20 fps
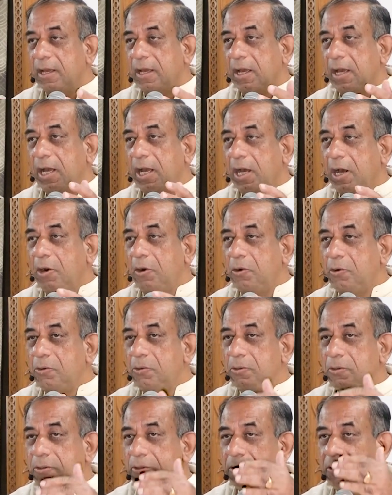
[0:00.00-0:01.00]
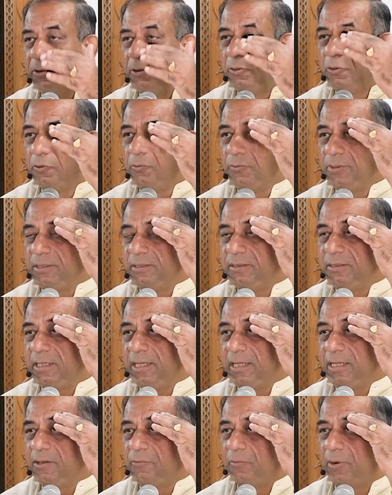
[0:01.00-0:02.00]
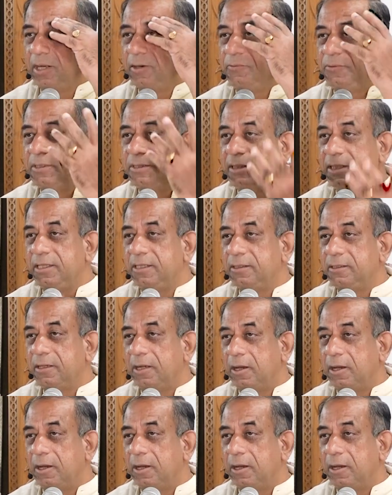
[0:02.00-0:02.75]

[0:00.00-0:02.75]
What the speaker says: How do we think what we think?